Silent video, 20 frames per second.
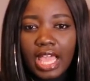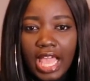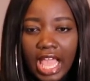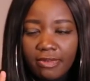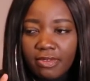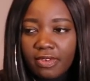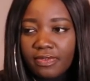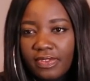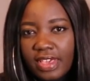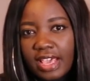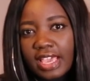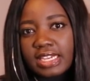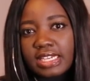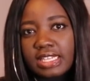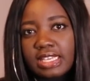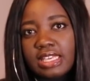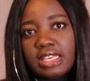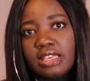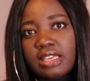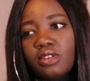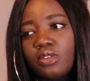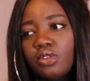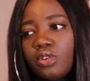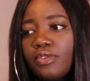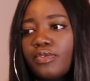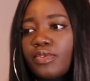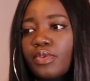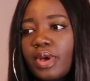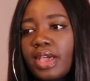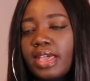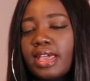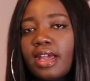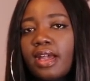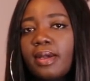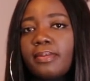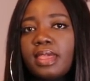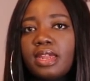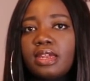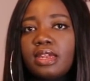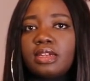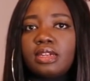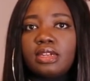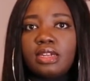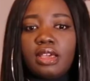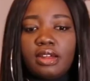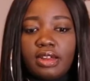have a fair idea of who I am and